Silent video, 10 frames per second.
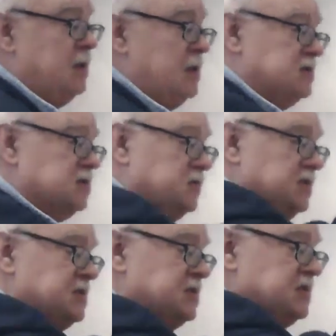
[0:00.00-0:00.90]
So
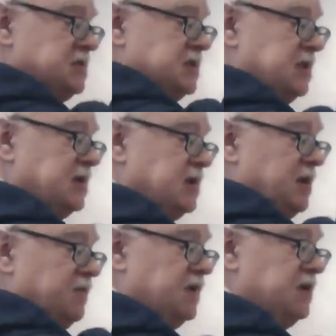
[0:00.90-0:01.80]
this is kind
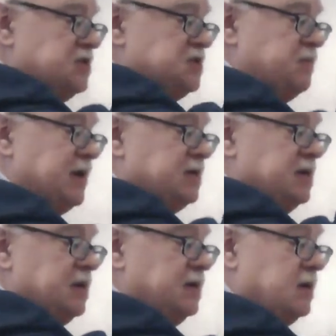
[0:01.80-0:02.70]
of
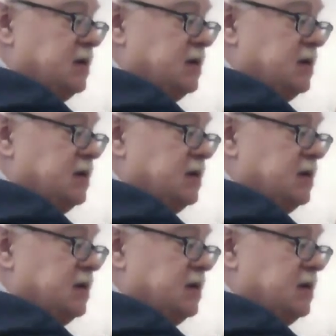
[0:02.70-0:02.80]
unexpected